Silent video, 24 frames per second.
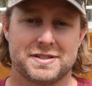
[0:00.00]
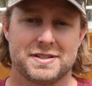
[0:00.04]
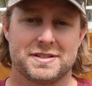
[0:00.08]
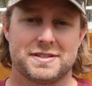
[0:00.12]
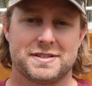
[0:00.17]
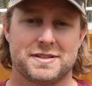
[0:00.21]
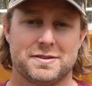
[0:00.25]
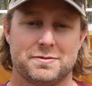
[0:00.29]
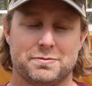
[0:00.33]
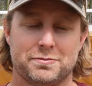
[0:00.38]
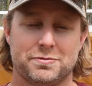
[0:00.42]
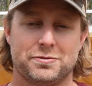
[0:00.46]

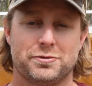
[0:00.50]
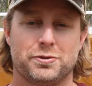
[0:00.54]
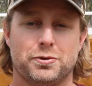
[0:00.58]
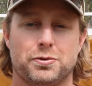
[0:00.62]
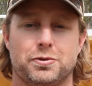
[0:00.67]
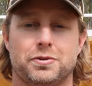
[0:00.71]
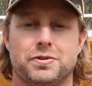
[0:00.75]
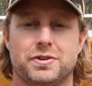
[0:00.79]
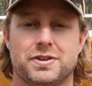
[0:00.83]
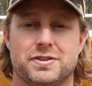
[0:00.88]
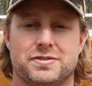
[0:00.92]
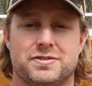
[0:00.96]
system
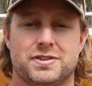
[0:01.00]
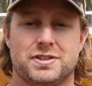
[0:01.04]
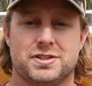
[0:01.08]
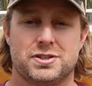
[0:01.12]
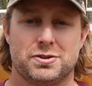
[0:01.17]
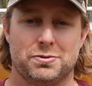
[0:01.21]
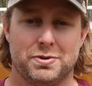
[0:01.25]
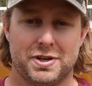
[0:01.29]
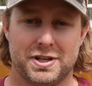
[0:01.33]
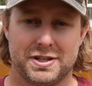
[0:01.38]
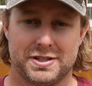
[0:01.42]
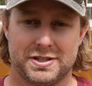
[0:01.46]
for the
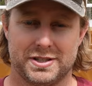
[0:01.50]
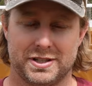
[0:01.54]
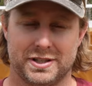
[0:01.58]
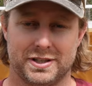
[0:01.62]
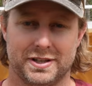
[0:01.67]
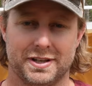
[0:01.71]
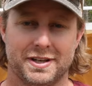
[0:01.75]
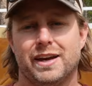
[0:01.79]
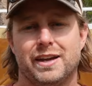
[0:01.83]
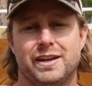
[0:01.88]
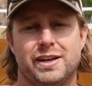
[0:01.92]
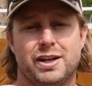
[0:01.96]

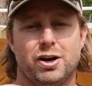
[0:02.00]
situation.